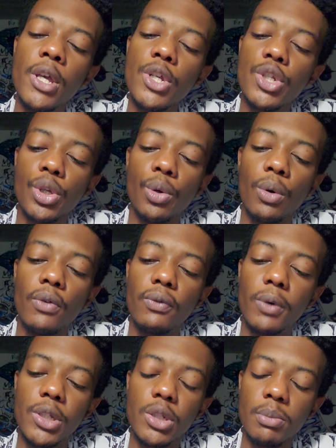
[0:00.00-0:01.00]
show off
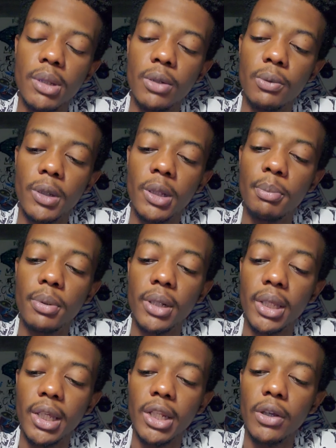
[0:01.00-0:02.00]
what you've been really
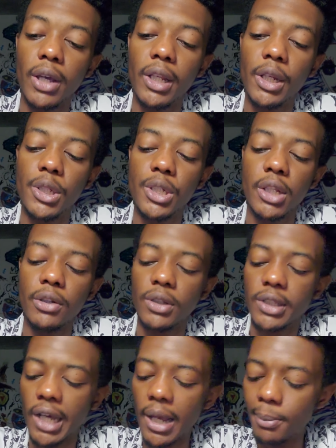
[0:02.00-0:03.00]
putting in your energy and your
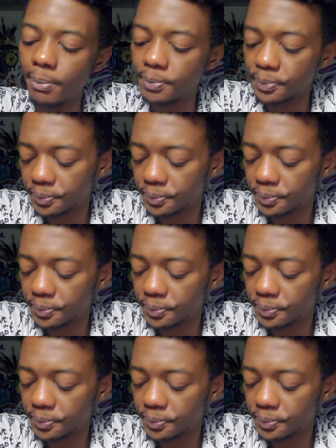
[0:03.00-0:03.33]
time.